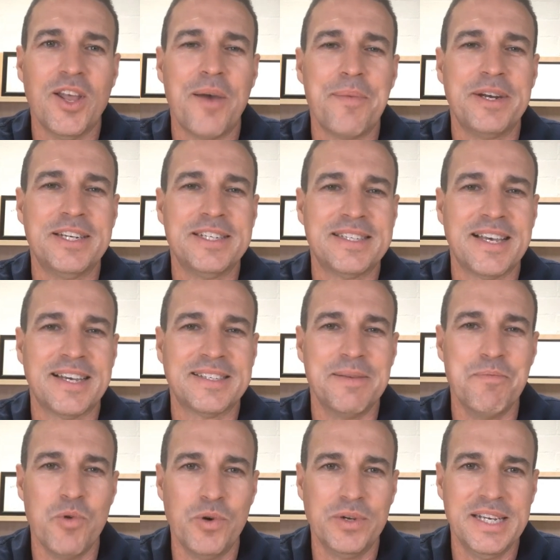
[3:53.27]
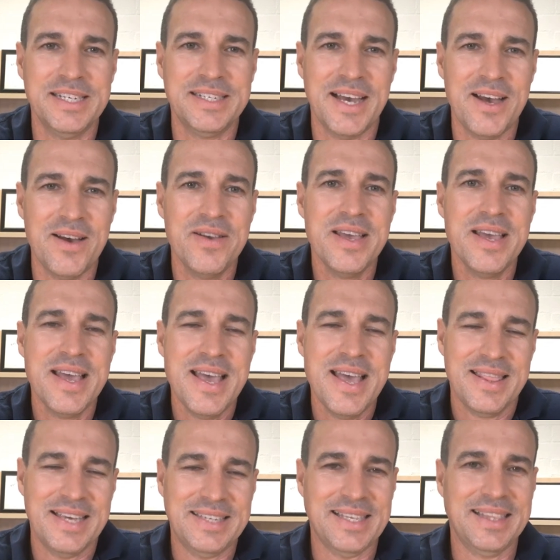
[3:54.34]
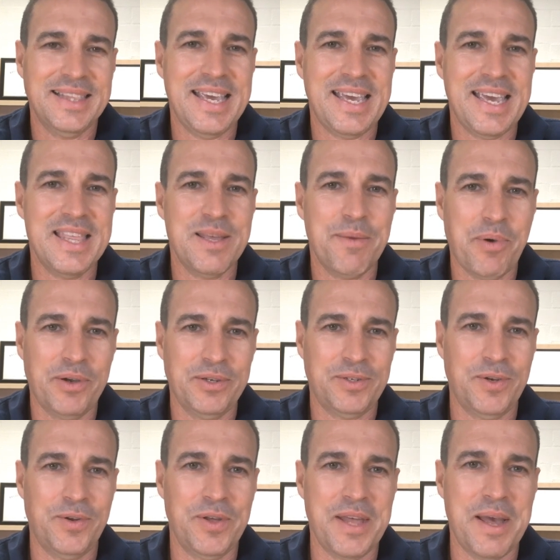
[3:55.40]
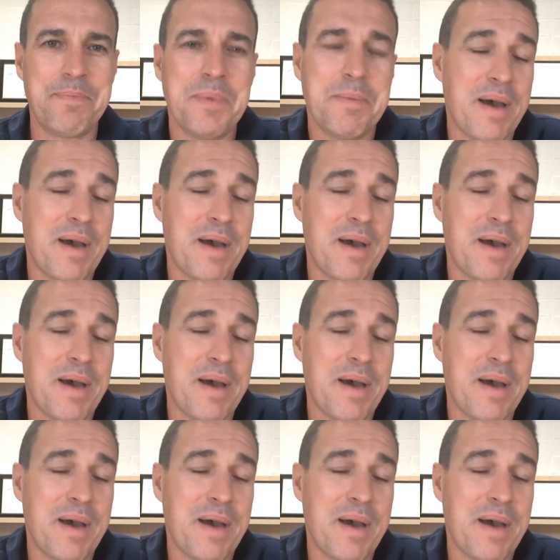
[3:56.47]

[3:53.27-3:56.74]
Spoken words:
like me to discuss in more detail, there's a link in the post to do that.